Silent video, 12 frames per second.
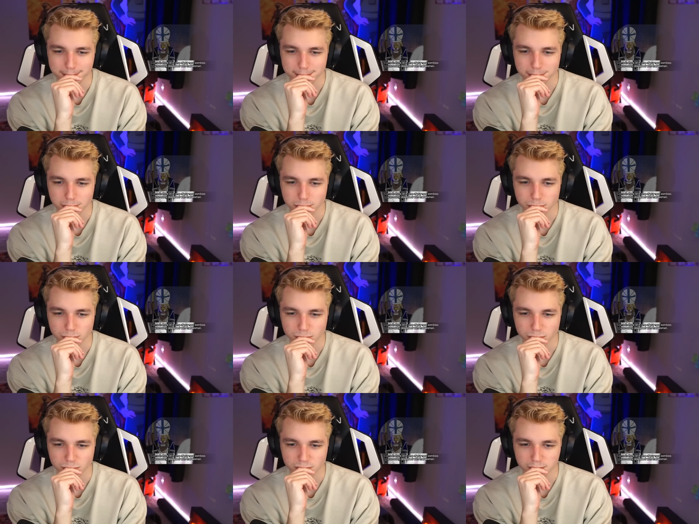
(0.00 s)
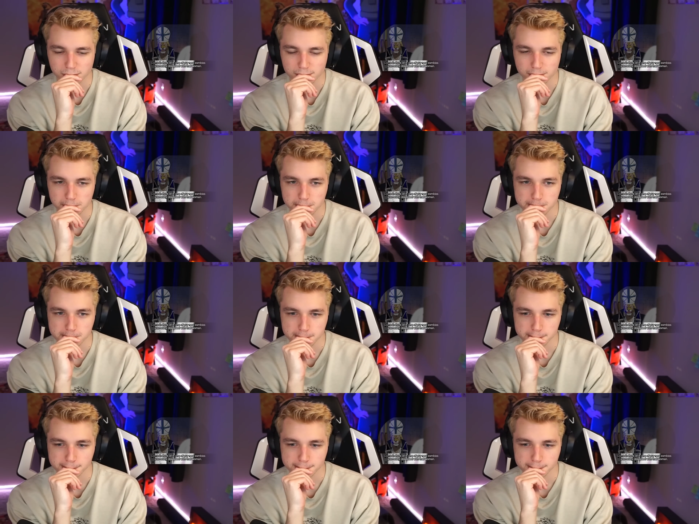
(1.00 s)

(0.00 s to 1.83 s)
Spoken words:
[no speech]